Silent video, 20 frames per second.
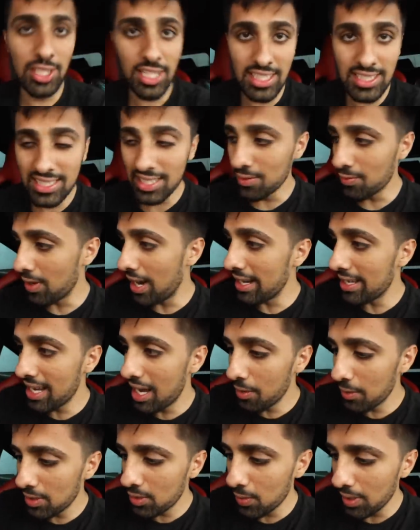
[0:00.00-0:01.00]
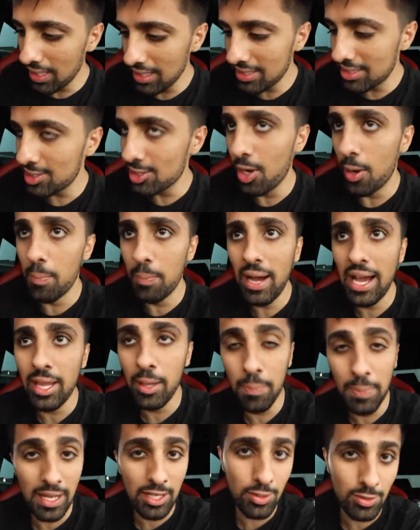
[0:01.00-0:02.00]
So here's the thing, right now we quickly stopped by
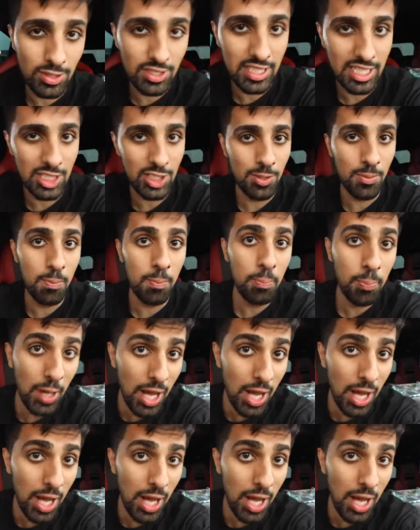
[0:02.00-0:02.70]
the petrol station,